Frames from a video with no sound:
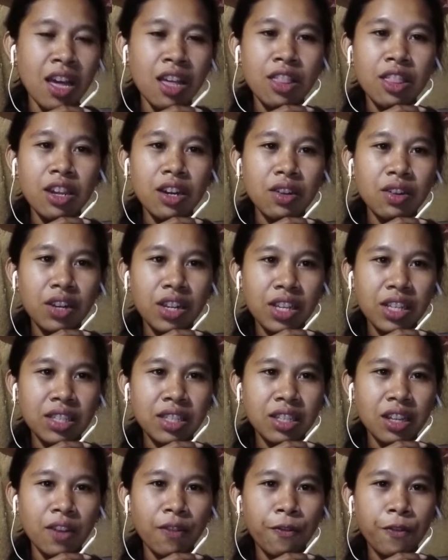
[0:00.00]
the
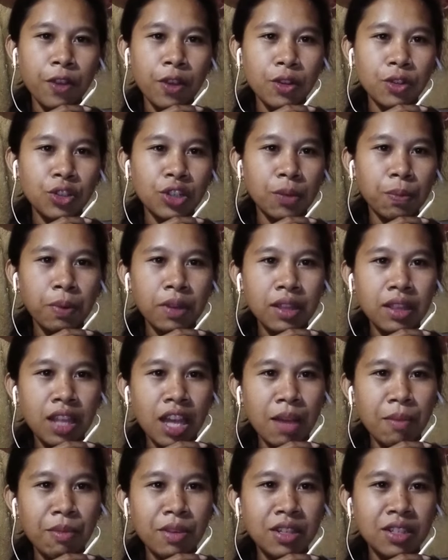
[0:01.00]
risk of future
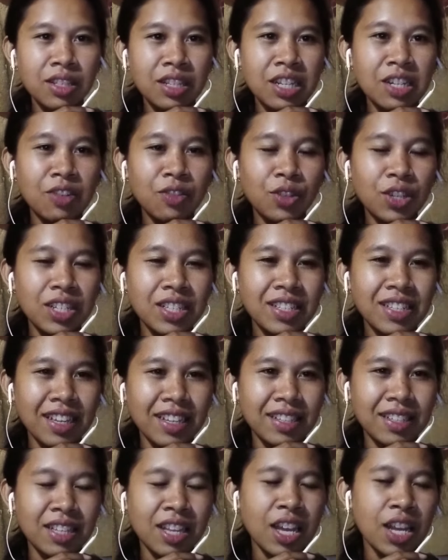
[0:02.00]
pandemics
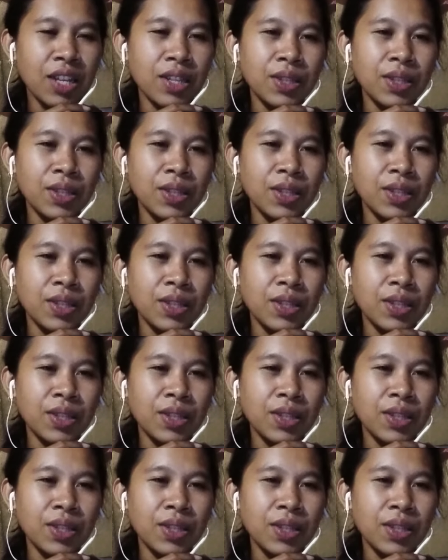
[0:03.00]
increases.